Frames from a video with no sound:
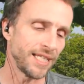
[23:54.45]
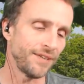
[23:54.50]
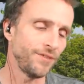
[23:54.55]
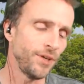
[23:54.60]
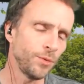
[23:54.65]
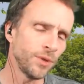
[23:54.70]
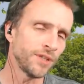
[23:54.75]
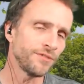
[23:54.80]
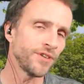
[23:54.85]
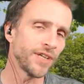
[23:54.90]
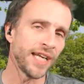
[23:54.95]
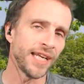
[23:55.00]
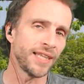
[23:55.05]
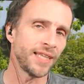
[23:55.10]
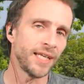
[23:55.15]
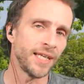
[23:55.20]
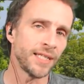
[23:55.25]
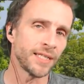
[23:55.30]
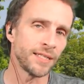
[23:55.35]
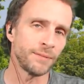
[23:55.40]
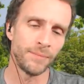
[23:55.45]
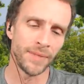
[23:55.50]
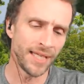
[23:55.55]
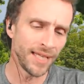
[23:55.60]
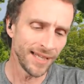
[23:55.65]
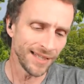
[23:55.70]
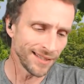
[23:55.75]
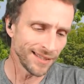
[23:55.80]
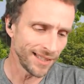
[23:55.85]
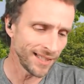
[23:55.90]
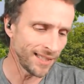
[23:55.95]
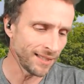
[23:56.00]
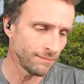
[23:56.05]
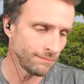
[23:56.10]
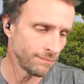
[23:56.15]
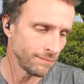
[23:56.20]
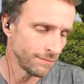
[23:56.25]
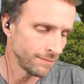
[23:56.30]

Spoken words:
If you want to forget things immediately,